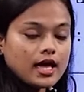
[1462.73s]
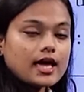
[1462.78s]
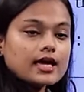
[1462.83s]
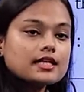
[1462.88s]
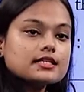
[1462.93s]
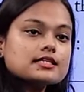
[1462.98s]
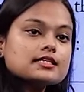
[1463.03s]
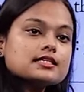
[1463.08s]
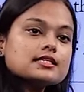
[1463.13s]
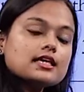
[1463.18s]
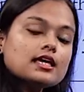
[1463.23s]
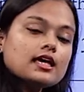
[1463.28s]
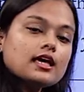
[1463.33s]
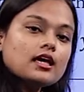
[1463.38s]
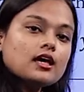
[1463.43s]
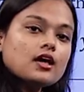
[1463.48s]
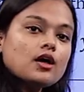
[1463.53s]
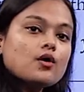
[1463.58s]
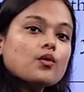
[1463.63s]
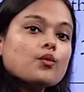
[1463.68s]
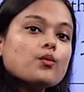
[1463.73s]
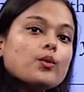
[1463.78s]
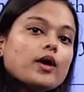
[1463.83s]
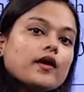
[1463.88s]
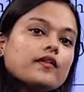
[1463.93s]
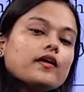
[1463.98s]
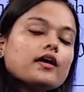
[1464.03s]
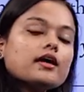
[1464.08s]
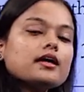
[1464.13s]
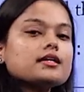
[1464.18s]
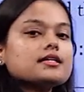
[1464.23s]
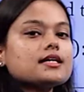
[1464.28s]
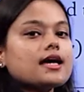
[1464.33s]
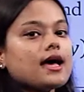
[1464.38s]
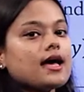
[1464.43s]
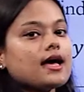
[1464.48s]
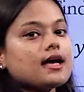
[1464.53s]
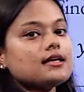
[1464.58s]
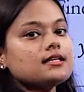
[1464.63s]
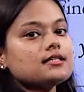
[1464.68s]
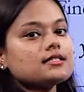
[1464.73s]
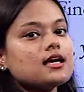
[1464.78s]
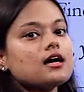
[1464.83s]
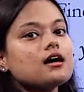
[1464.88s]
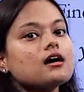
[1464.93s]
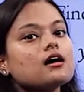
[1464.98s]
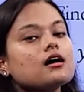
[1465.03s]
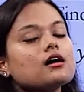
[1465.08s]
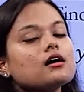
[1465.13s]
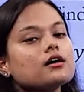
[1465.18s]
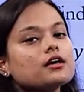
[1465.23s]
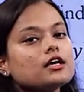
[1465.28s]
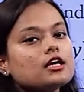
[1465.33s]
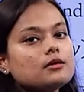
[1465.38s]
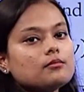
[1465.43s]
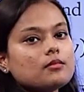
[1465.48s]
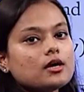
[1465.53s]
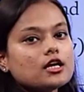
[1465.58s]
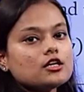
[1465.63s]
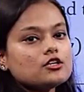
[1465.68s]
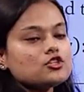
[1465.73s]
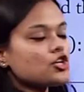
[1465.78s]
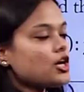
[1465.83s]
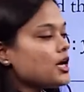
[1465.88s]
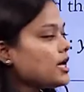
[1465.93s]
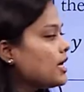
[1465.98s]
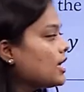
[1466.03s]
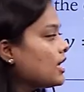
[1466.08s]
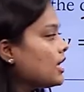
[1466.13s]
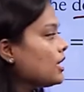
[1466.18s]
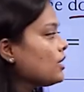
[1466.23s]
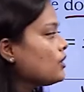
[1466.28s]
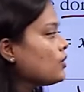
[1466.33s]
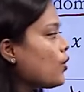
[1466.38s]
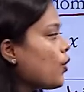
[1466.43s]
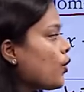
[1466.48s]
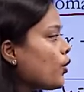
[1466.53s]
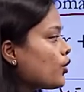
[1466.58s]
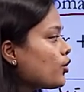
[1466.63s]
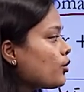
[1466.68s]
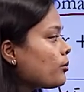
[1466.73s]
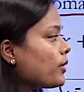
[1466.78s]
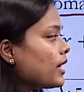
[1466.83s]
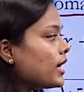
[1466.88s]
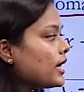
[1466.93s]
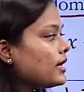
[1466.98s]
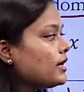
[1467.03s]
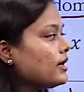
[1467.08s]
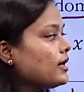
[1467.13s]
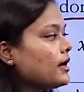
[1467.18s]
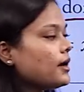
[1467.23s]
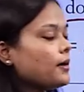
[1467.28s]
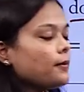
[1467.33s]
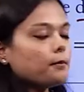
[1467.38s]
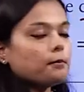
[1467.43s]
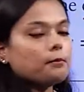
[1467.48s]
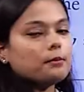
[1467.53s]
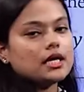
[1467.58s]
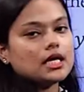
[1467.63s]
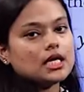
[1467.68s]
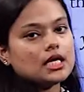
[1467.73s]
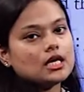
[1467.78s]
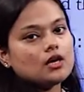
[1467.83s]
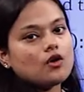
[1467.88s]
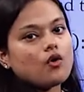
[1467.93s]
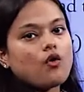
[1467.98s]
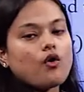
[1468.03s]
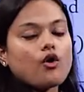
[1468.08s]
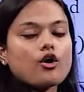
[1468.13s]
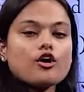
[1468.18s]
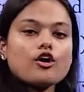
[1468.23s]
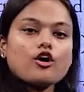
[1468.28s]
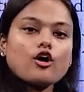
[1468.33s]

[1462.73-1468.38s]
and C whether it has an image in codomain B or